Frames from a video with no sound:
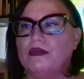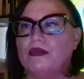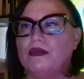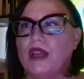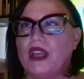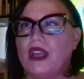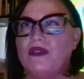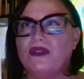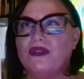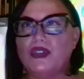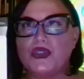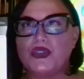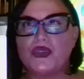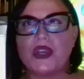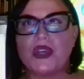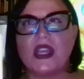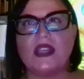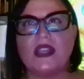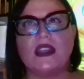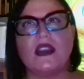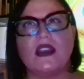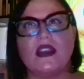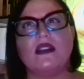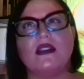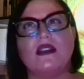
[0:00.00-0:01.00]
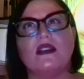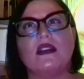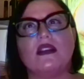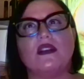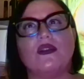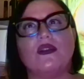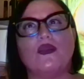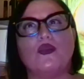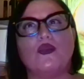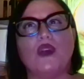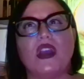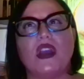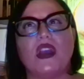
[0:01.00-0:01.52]
infiltrated
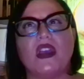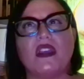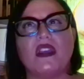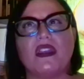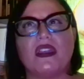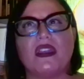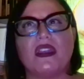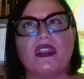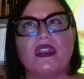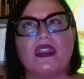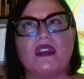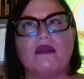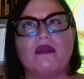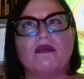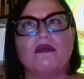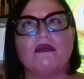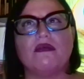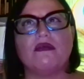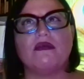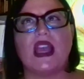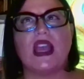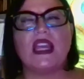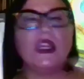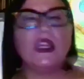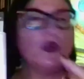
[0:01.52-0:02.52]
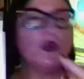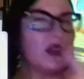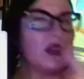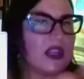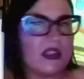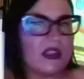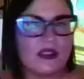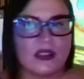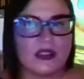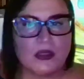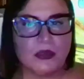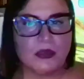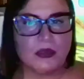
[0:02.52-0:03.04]
with anyone
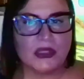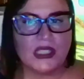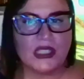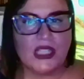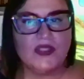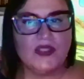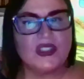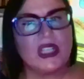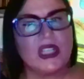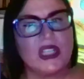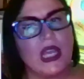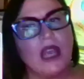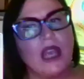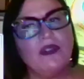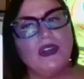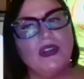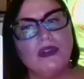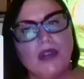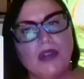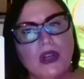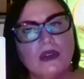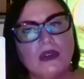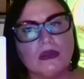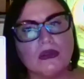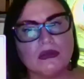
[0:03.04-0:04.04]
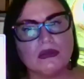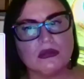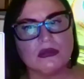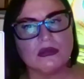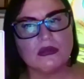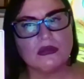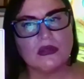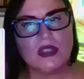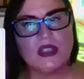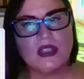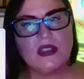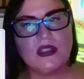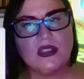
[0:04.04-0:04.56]
else's beliefs. Have your own.
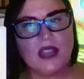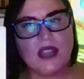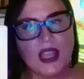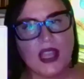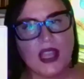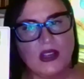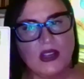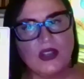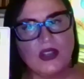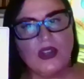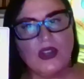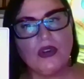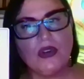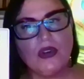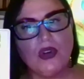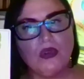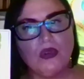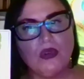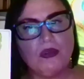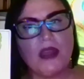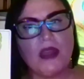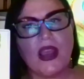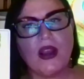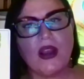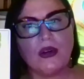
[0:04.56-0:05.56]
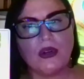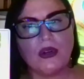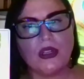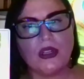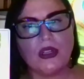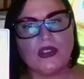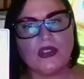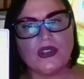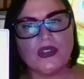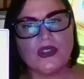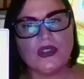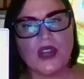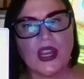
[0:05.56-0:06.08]
Stand in your own power
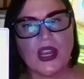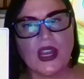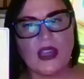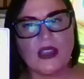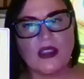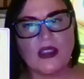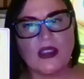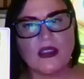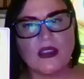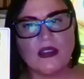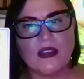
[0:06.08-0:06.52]
and strength.